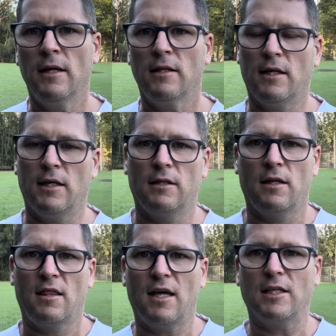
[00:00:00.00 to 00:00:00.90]

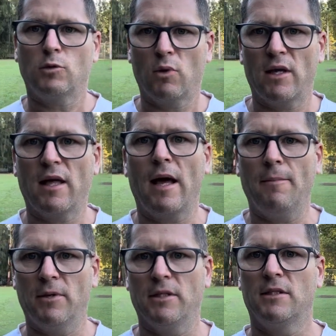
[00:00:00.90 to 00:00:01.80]
then that's where the
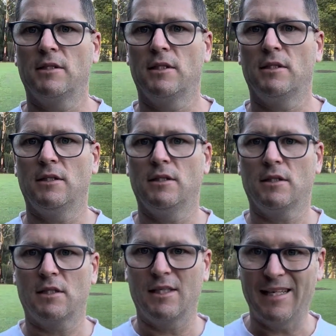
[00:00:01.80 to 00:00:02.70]
happiness is in the
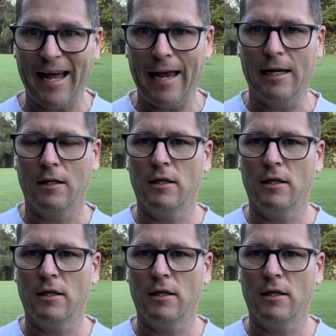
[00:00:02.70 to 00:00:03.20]
today.